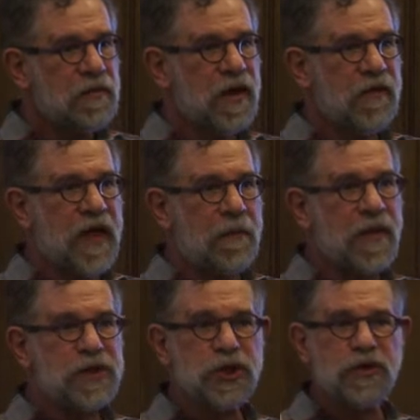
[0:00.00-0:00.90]
But if that
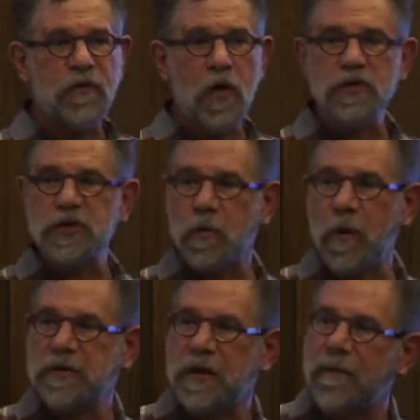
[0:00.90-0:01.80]
message flow is
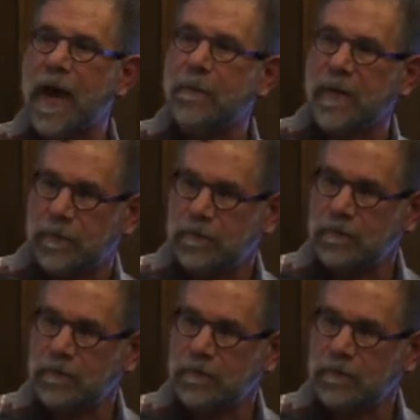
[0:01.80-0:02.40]
correct, I'm happy.